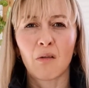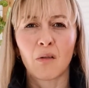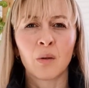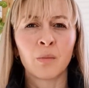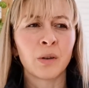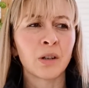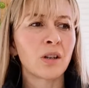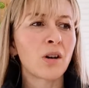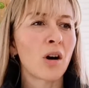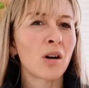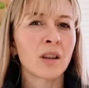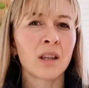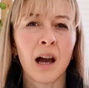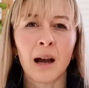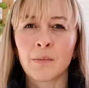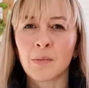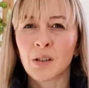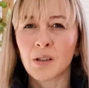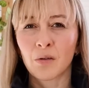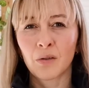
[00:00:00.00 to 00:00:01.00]
Oh my God,
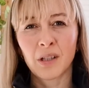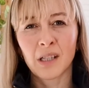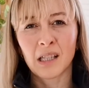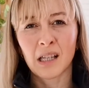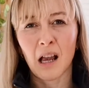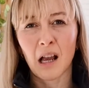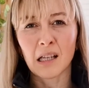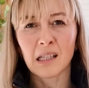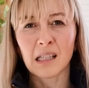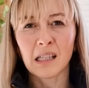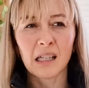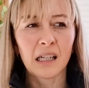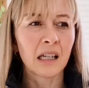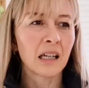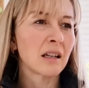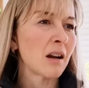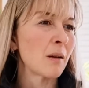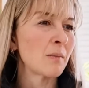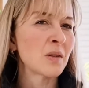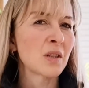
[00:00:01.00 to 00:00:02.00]
I'm so disgusting
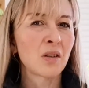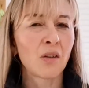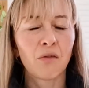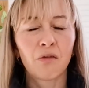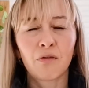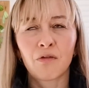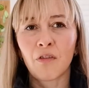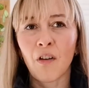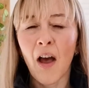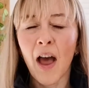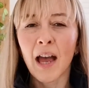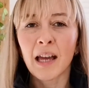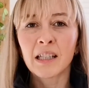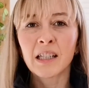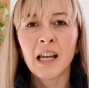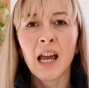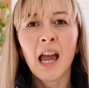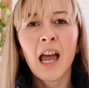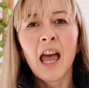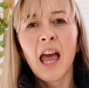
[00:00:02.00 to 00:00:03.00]
and I'm so fat
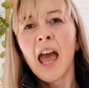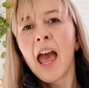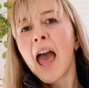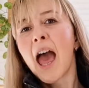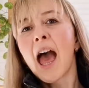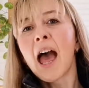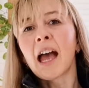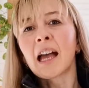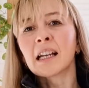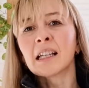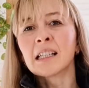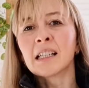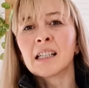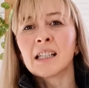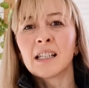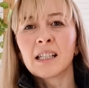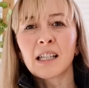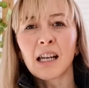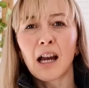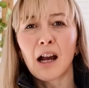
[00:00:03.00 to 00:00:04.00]

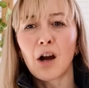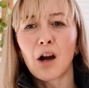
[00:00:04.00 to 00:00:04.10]
and